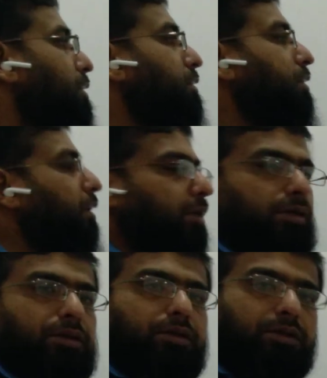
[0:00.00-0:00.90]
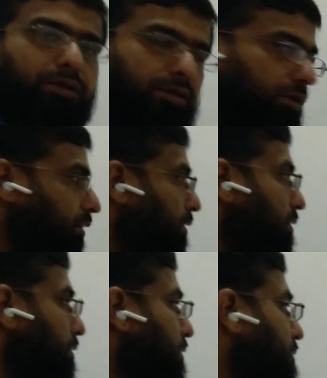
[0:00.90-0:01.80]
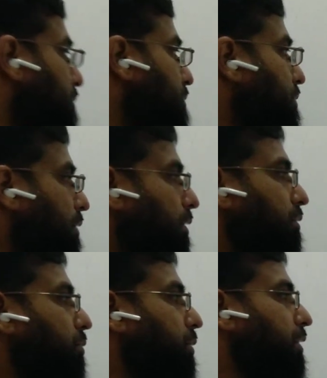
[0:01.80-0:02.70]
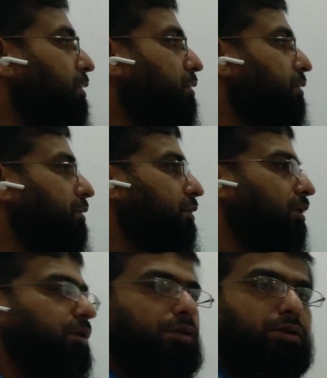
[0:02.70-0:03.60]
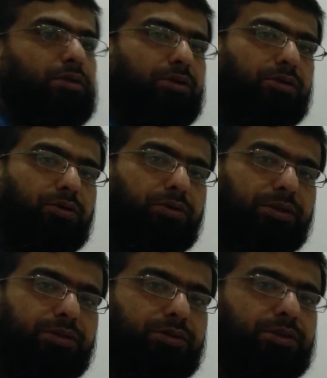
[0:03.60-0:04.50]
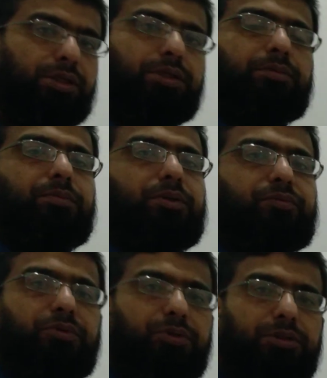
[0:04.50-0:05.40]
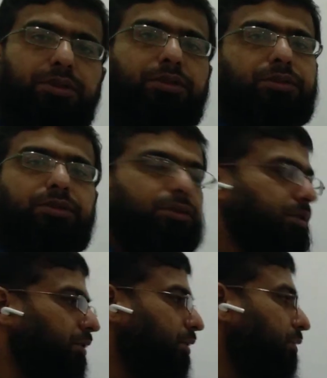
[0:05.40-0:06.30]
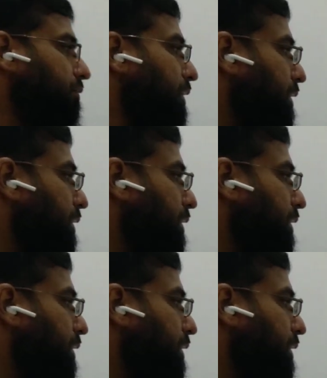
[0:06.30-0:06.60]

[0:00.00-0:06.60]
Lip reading: engineering. Today we'll study Norton's theorem. Before this, we